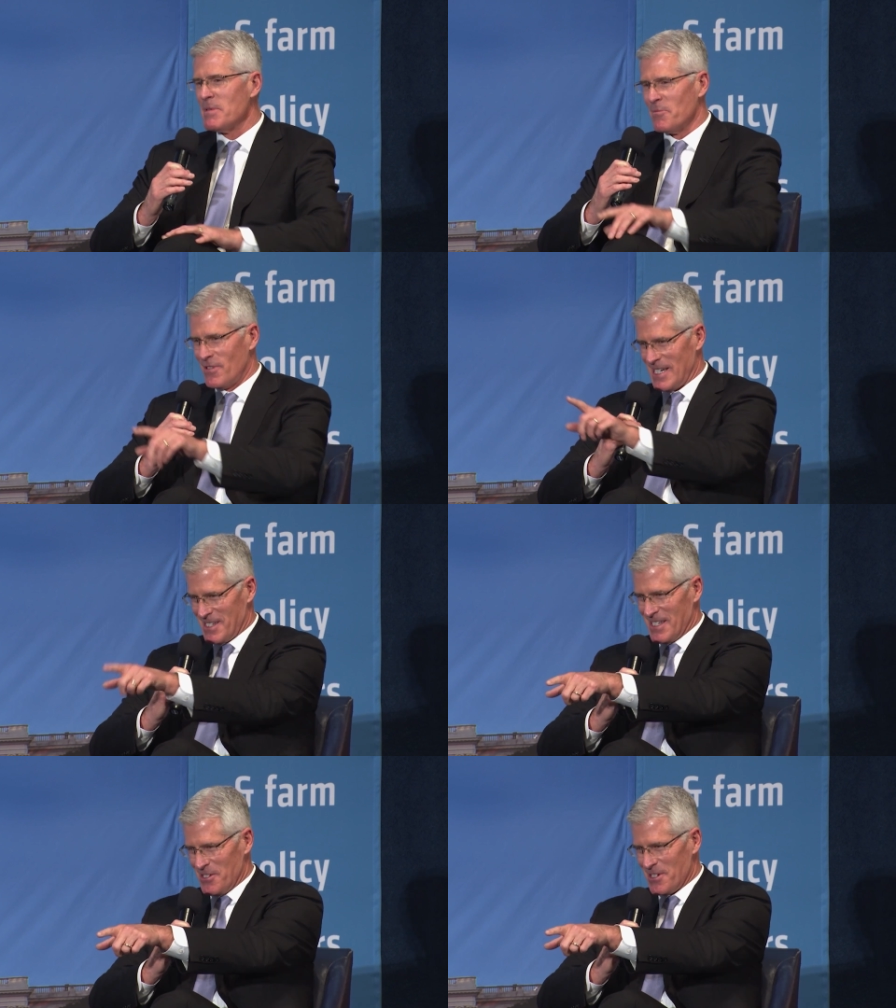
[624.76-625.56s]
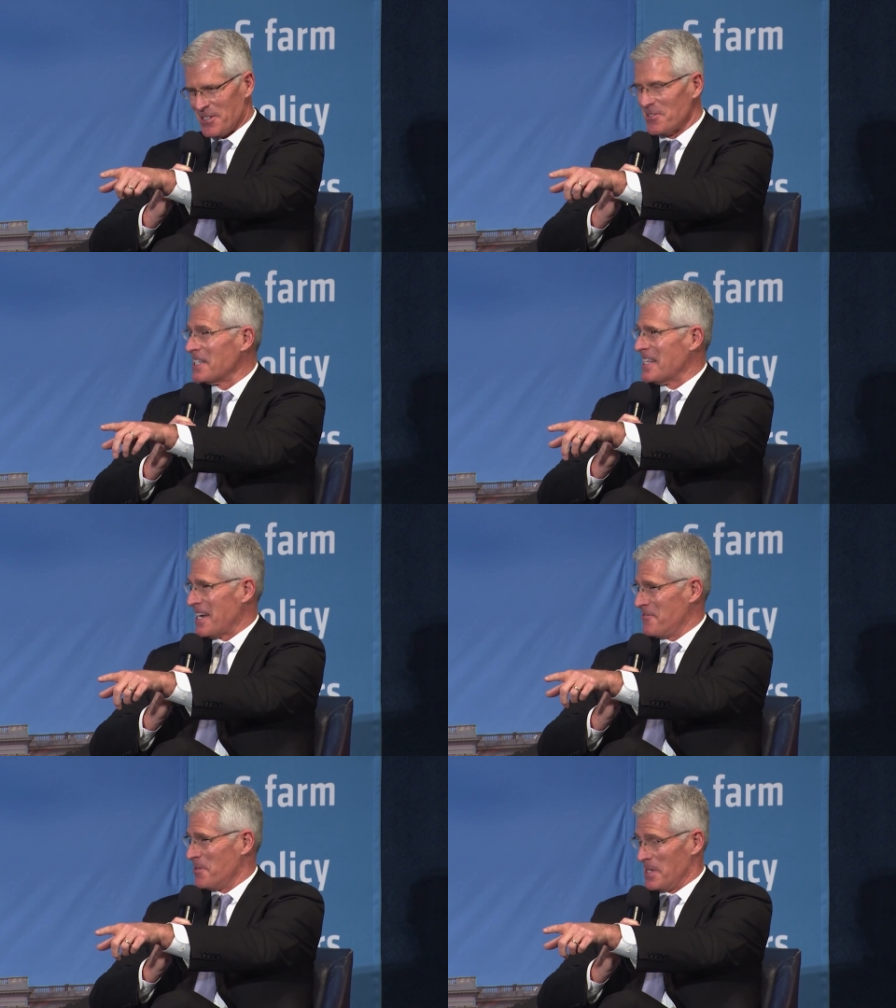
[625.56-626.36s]
impressed that you can read
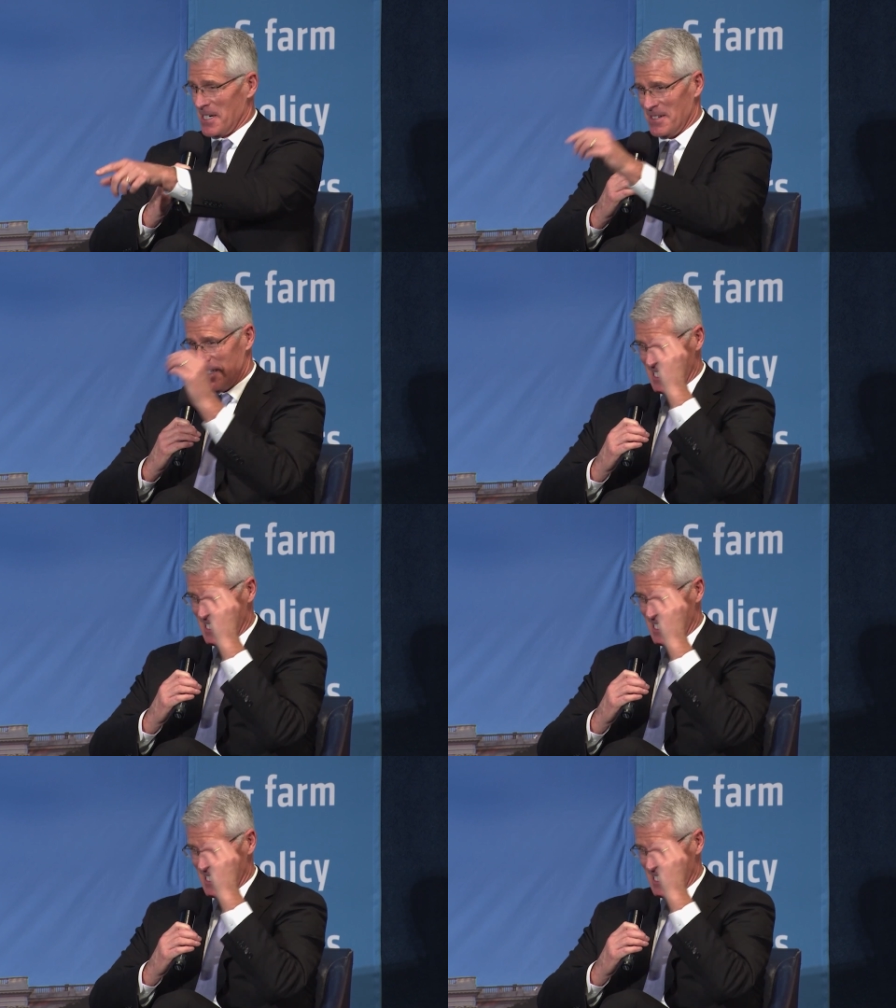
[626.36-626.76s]
that from here. I